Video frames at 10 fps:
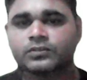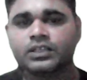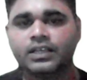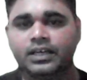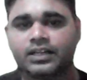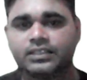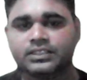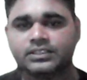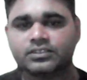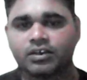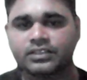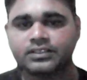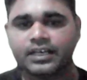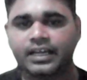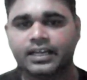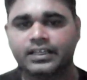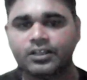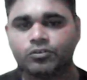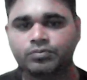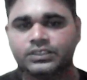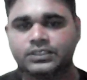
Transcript: another is called the anaerobic.